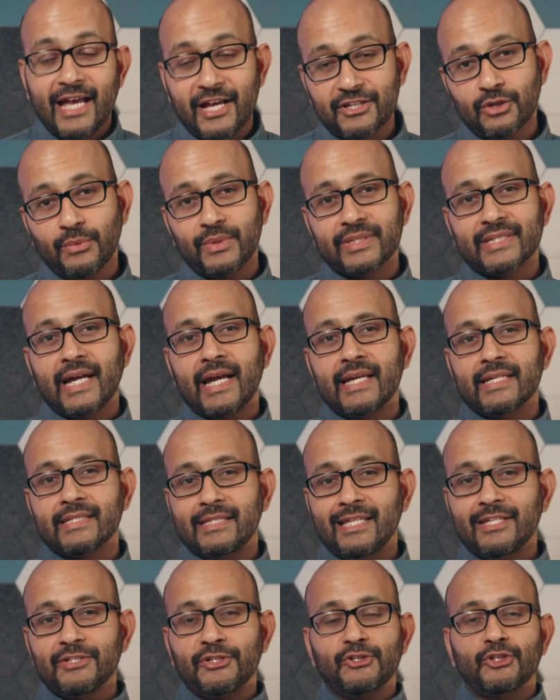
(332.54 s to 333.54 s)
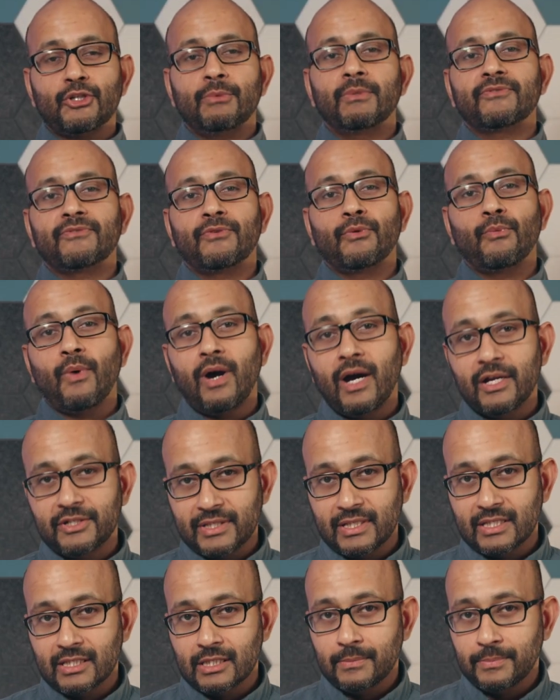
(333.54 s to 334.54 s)
As always guys, thank you so much for
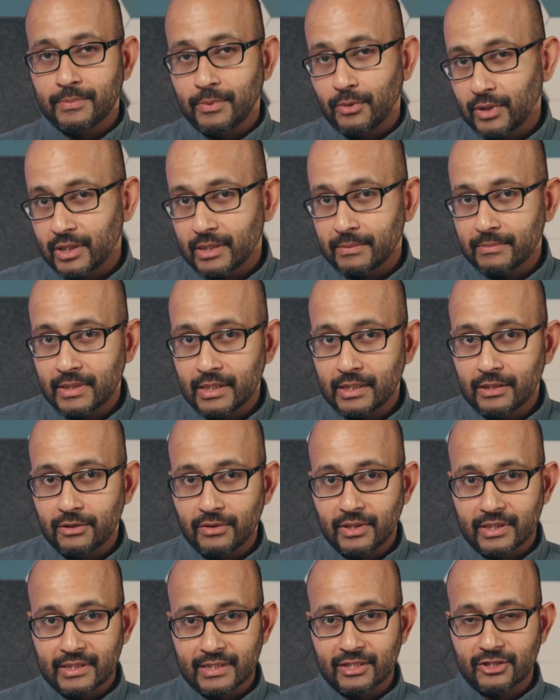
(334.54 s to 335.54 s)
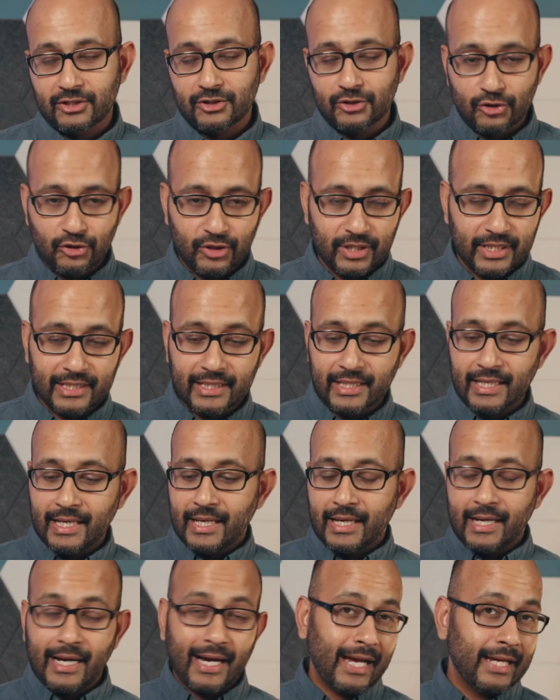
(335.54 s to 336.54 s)
watching and supporting me during this journey.
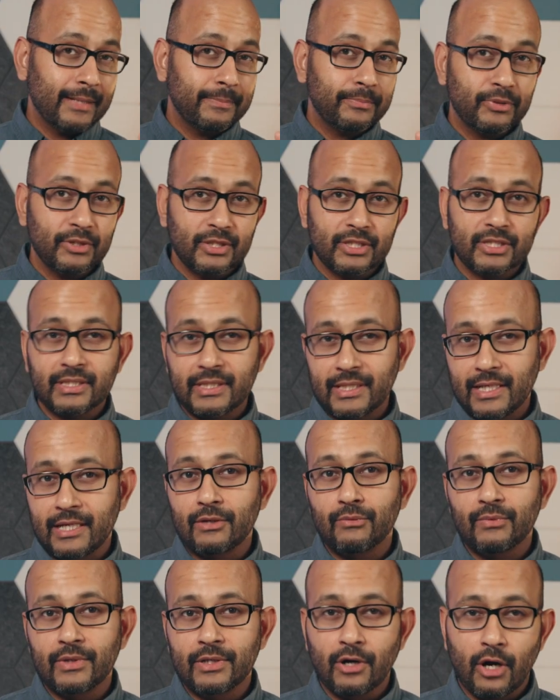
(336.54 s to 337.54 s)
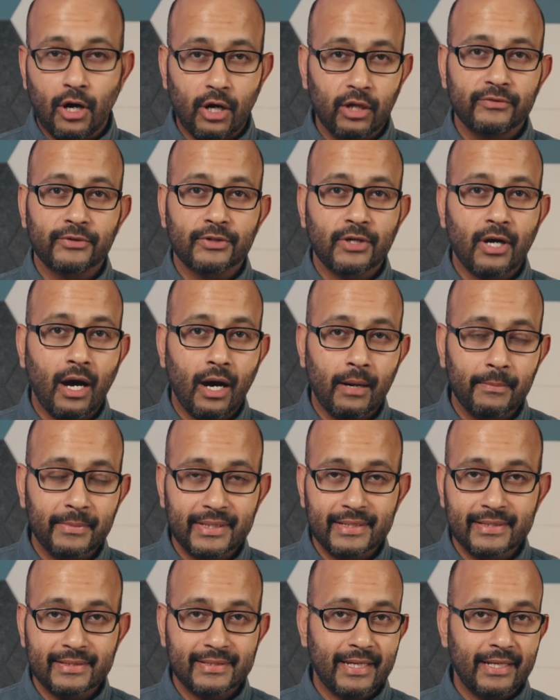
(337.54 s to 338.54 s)
I appreciate and read all your
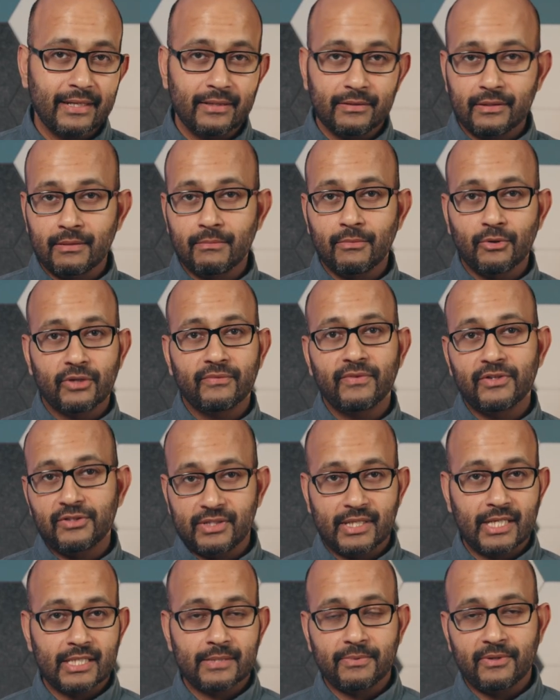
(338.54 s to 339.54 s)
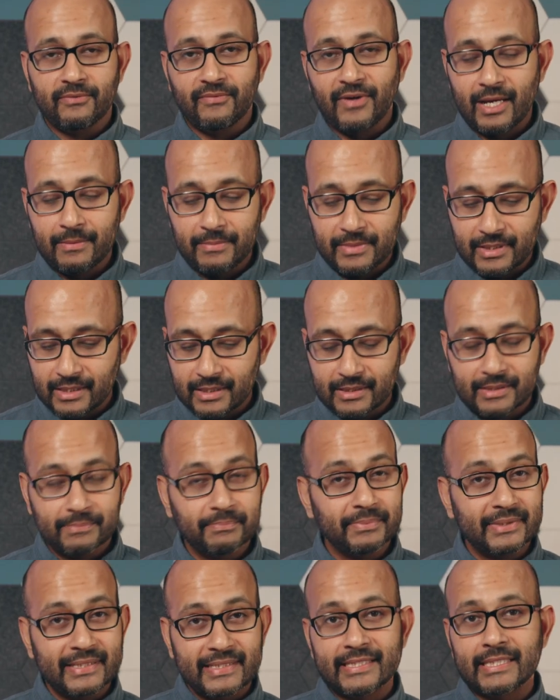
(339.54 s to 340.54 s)
comments and the motivation you guys provide me.
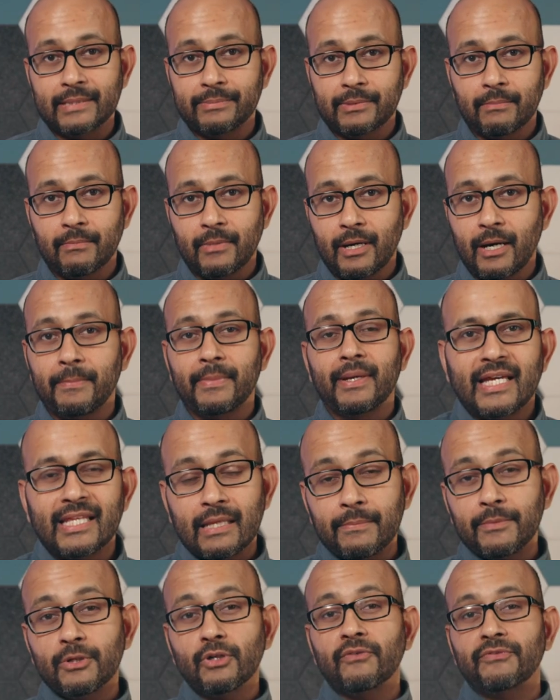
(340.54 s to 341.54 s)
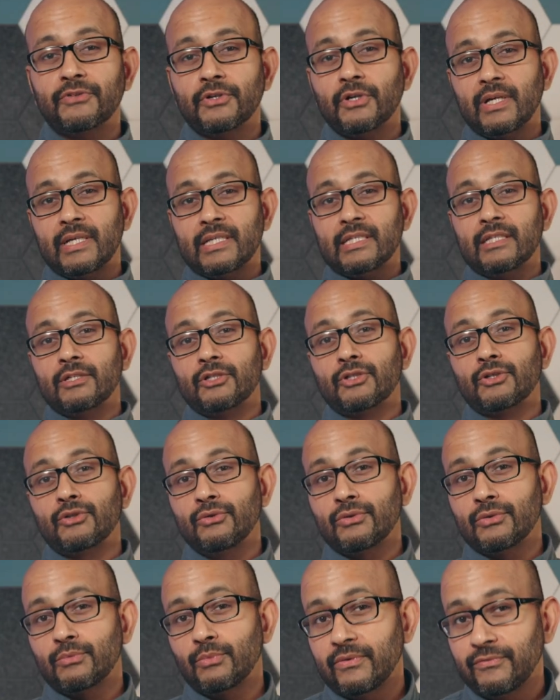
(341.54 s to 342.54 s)
Please keep them up. And let me know if there are any other
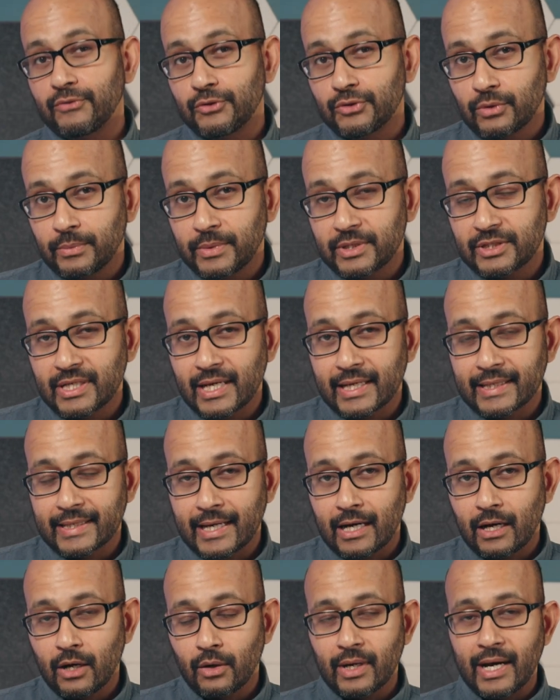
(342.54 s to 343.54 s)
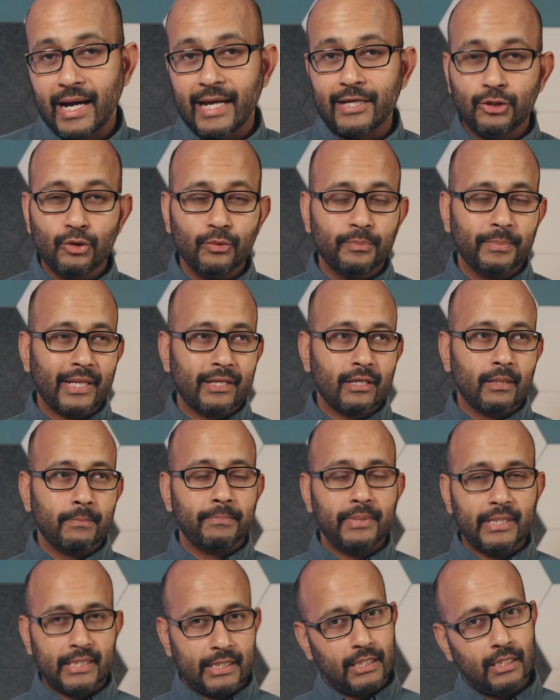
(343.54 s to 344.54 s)
shoe reviews you want me to check out. I do plan on
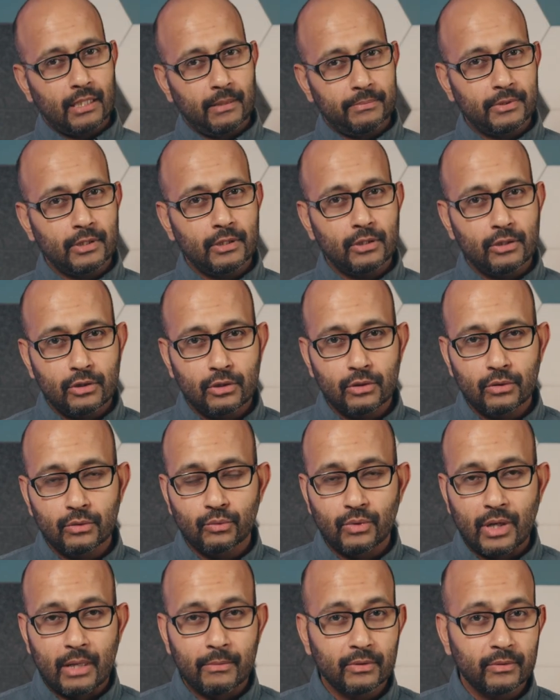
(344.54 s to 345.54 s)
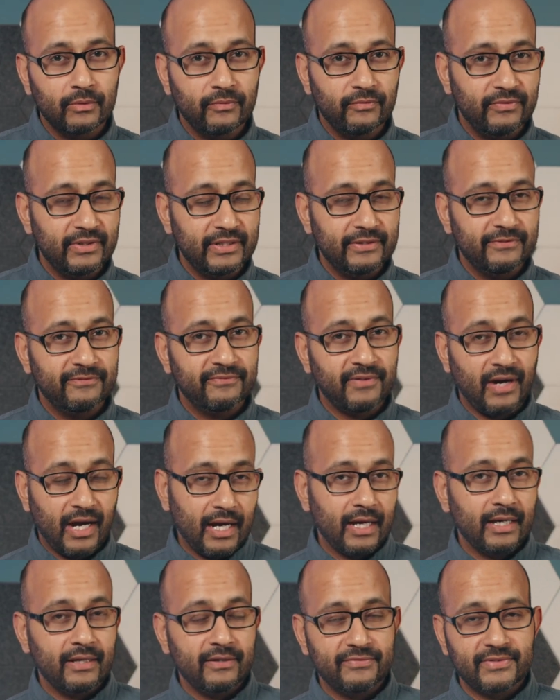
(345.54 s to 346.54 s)
picking up the new Rebel
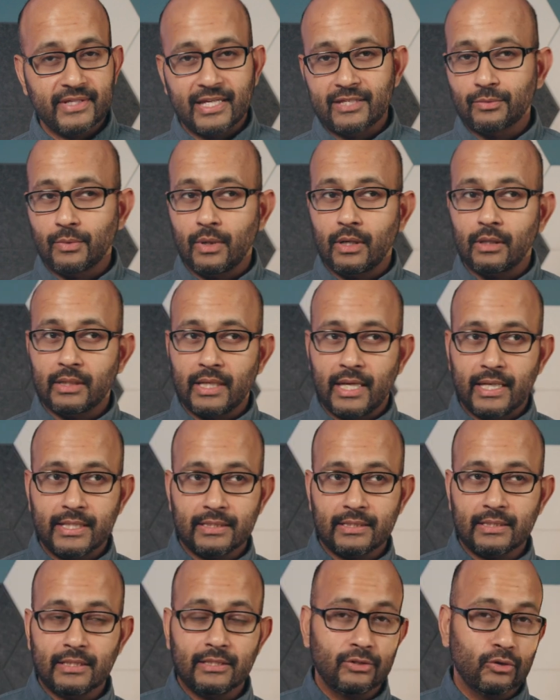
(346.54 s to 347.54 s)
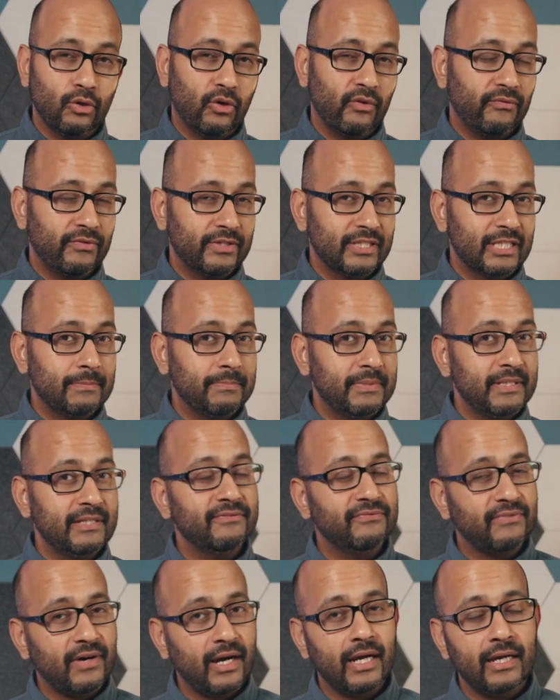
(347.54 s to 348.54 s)
V5s as well as the Endorphin
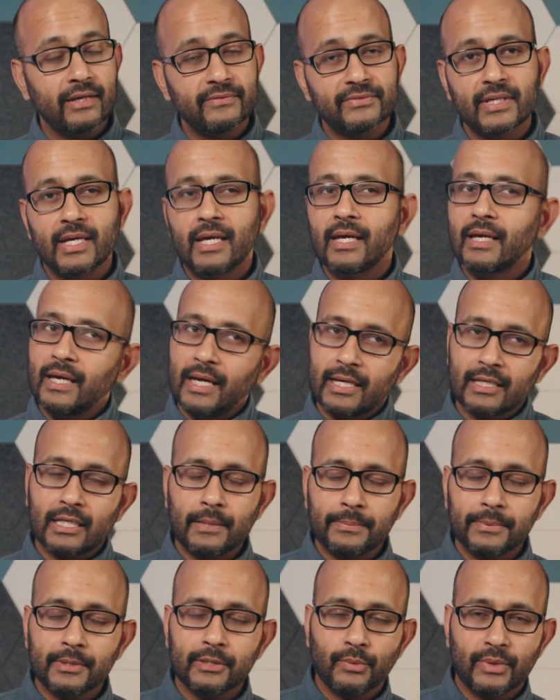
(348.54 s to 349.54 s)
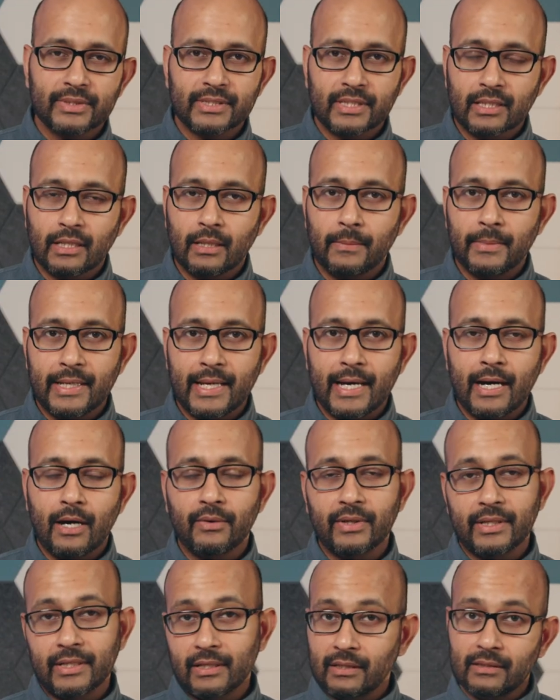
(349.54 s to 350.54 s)
Speed 5s and a couple other ones that are coming
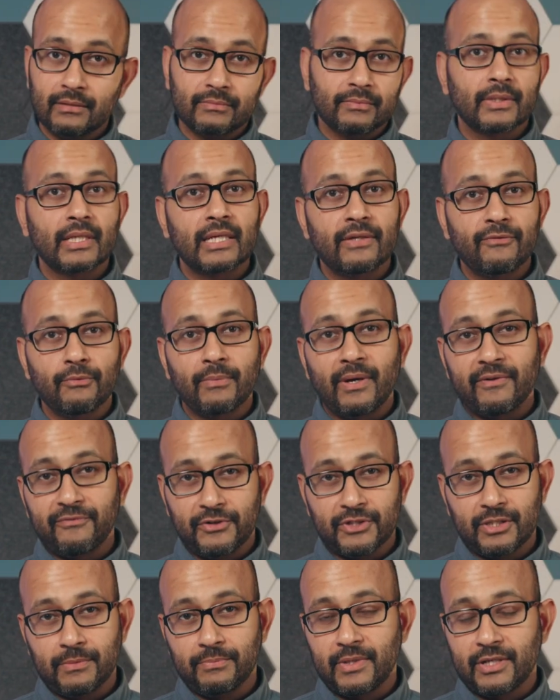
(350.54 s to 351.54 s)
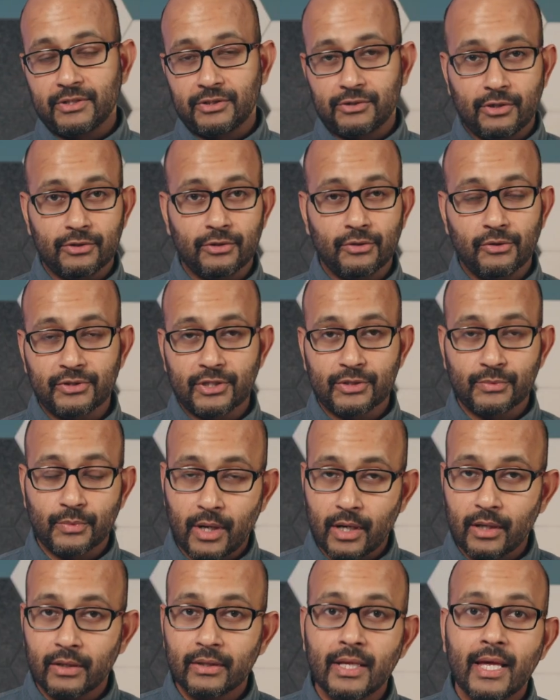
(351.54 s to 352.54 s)
out, and I'll give you my first impression on those as
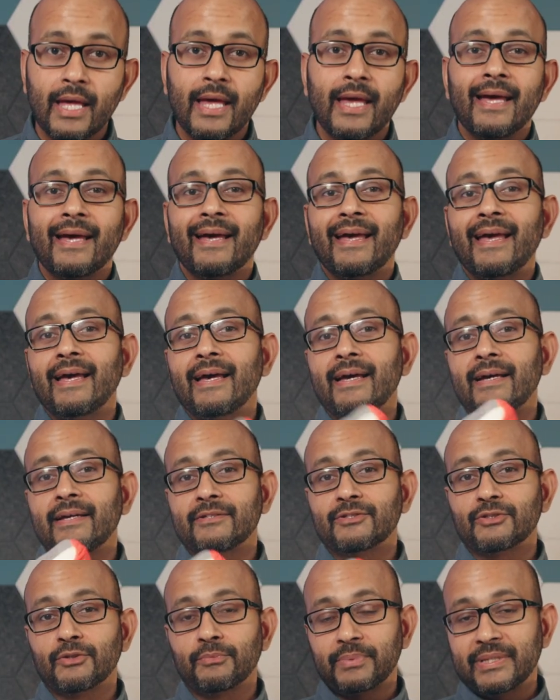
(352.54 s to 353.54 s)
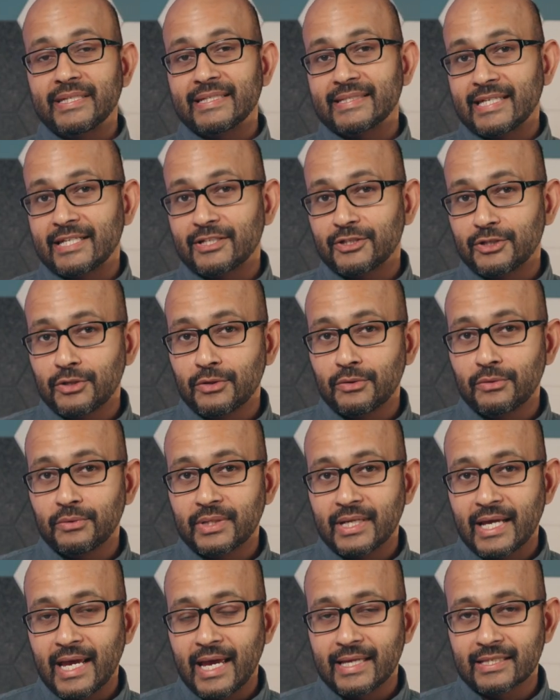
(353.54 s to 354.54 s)
well. So please stay
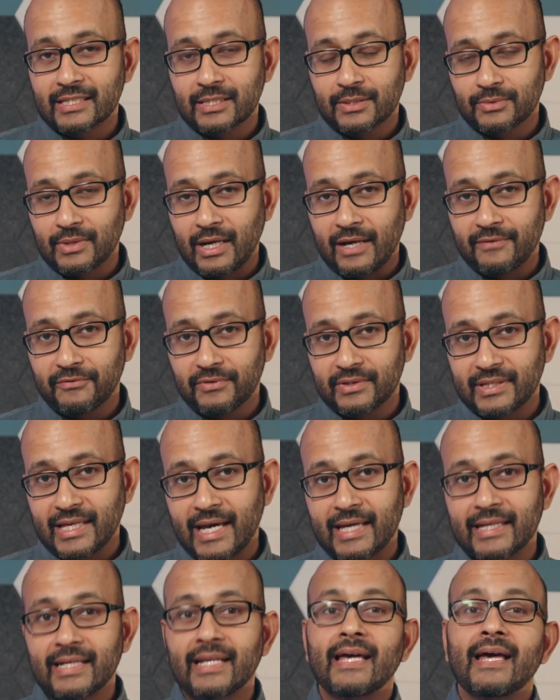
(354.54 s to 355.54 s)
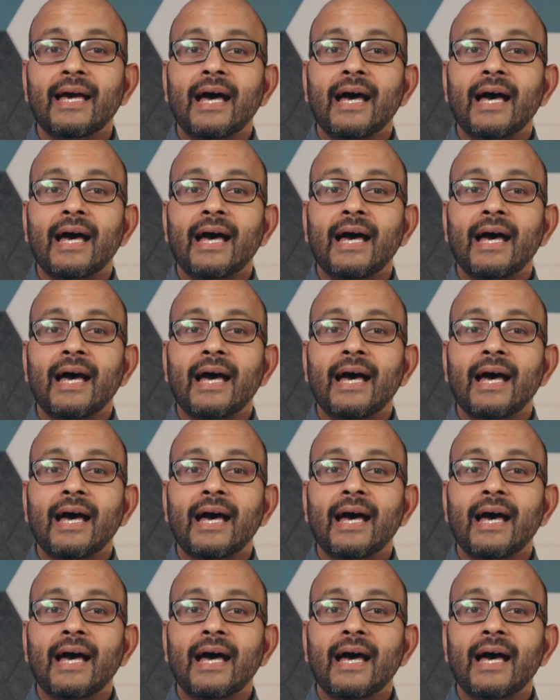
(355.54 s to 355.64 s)
tuned and subscribe for that.